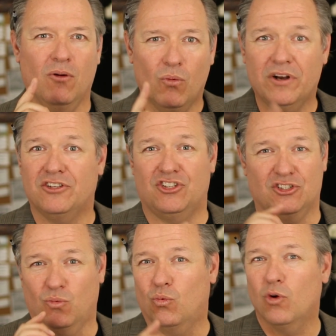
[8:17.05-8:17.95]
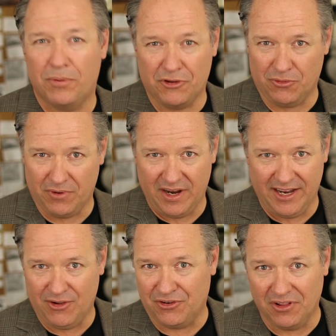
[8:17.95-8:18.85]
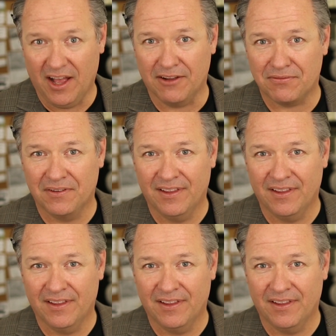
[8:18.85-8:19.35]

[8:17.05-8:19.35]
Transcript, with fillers: what is just whooping you right now in your life.